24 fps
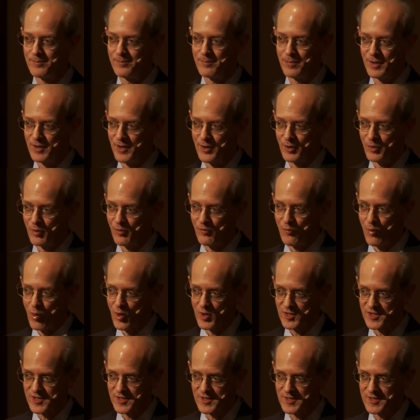political
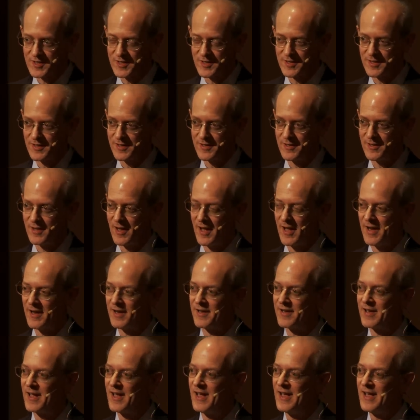forces,
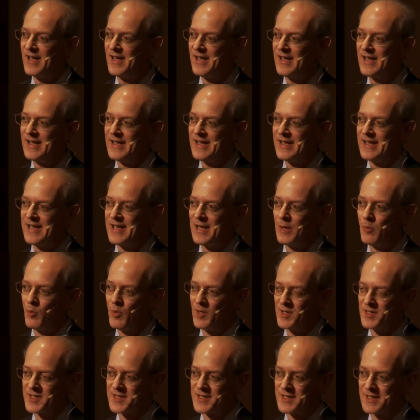and he
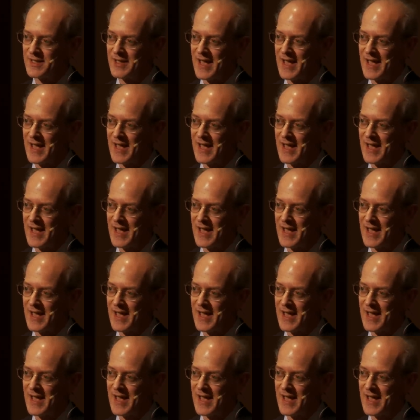was